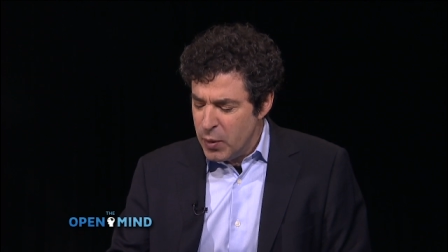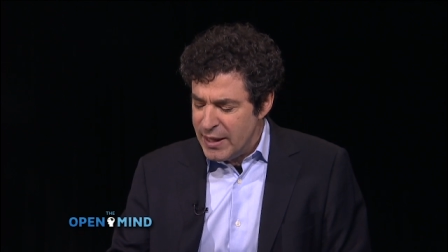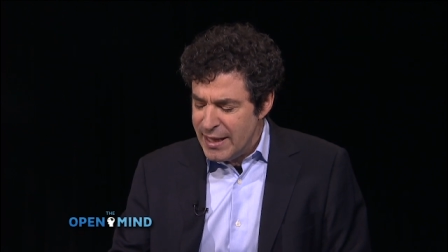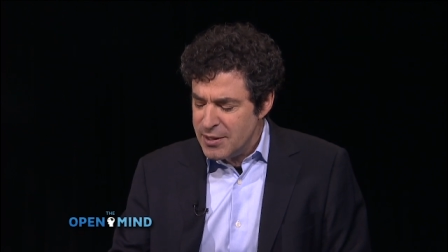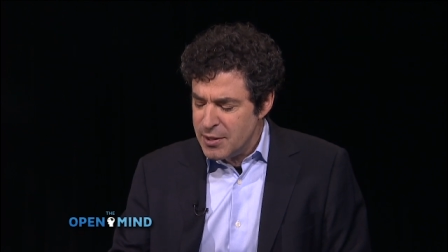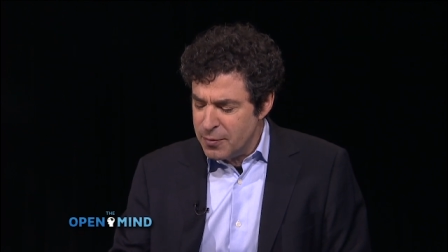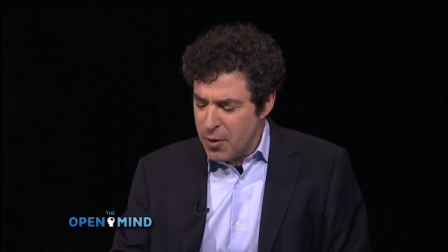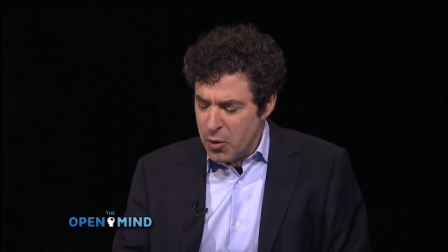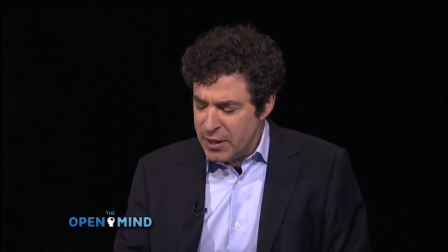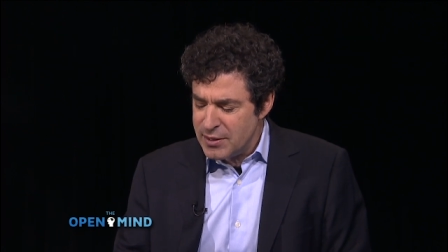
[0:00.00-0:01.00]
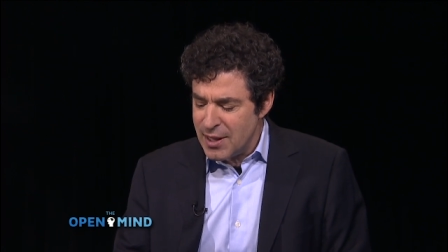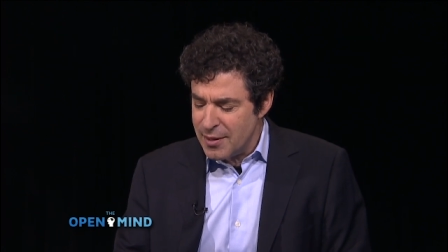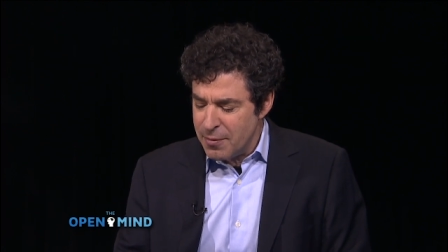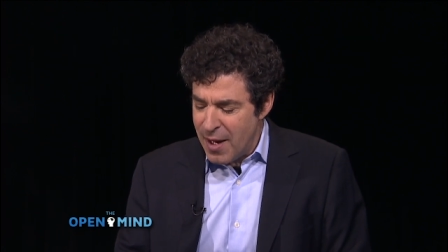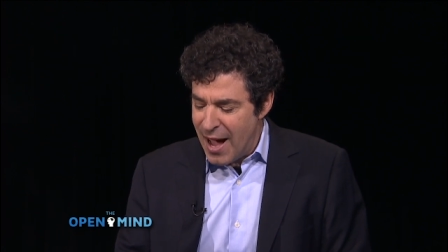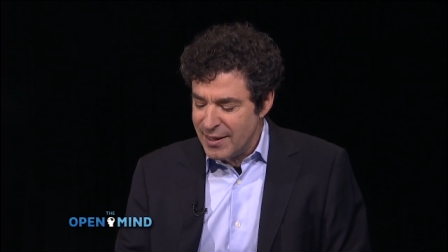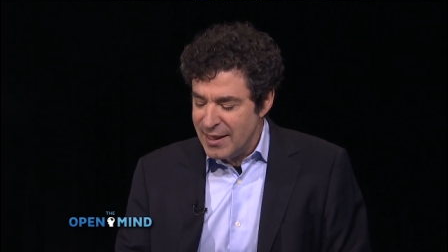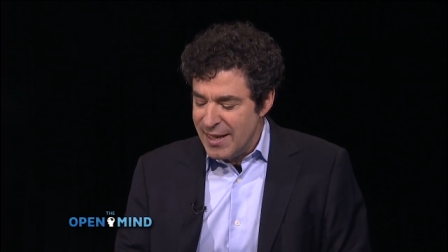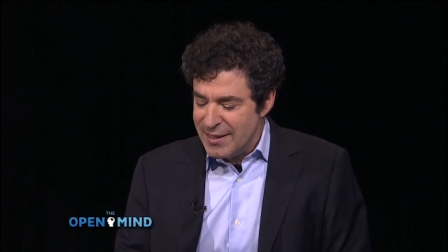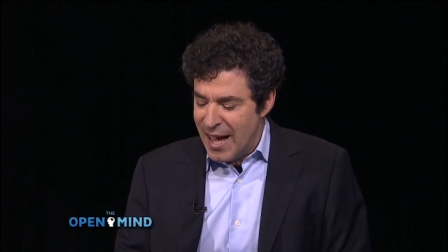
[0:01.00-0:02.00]
we need to focus on the fact
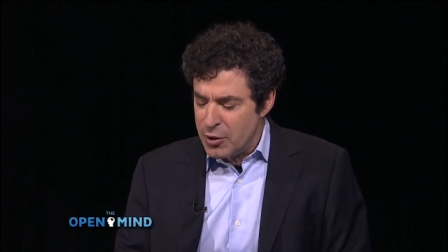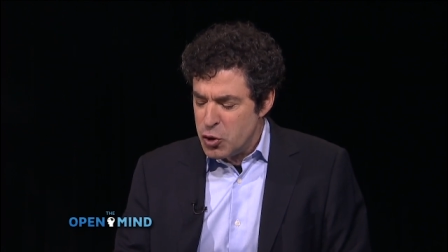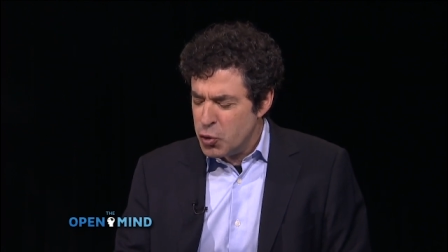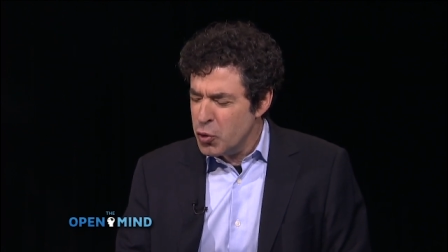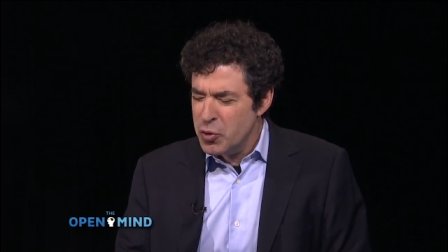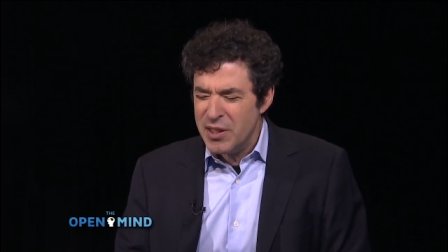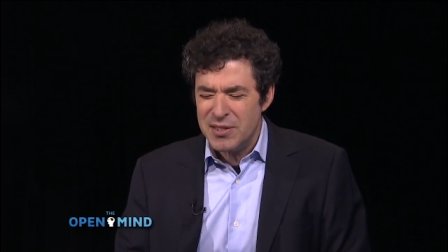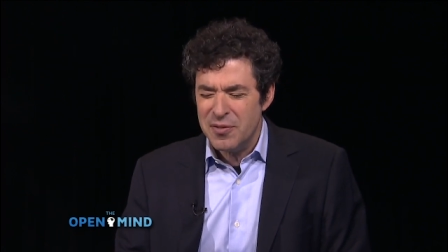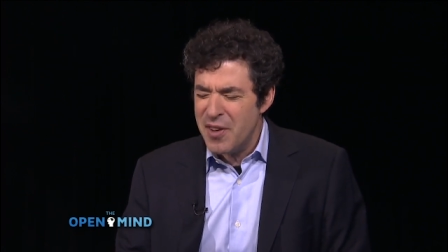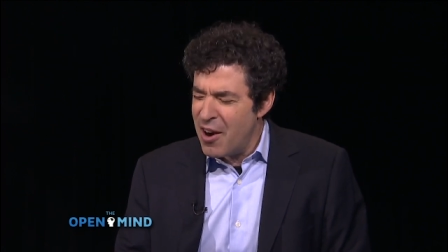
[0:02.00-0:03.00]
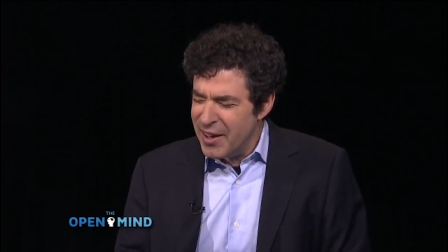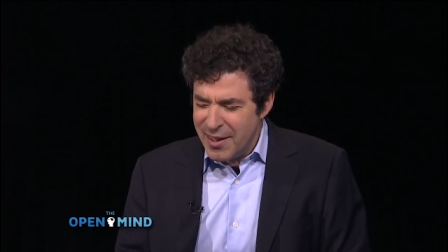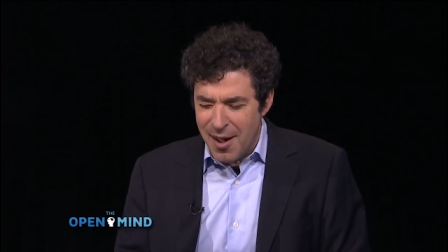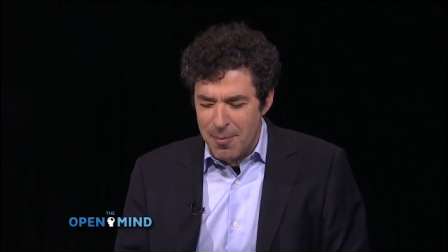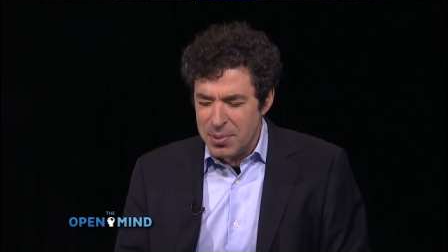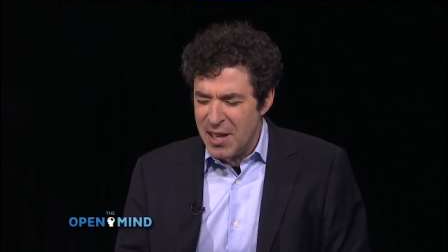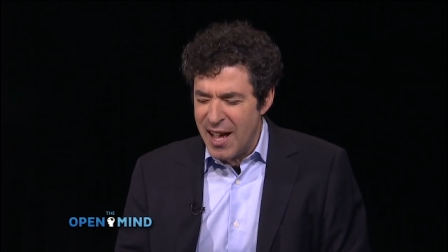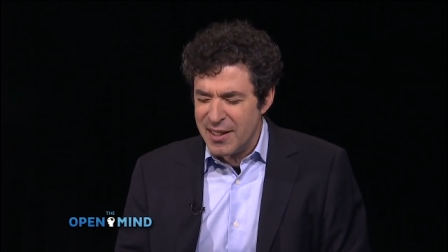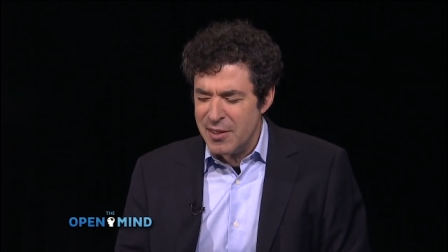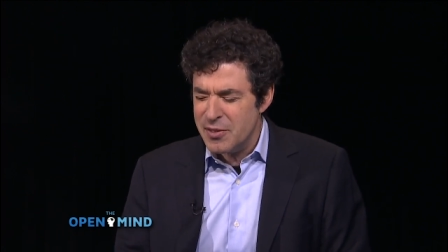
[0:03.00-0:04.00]
that truth is very
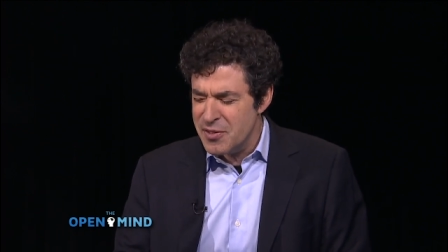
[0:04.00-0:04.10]
complex.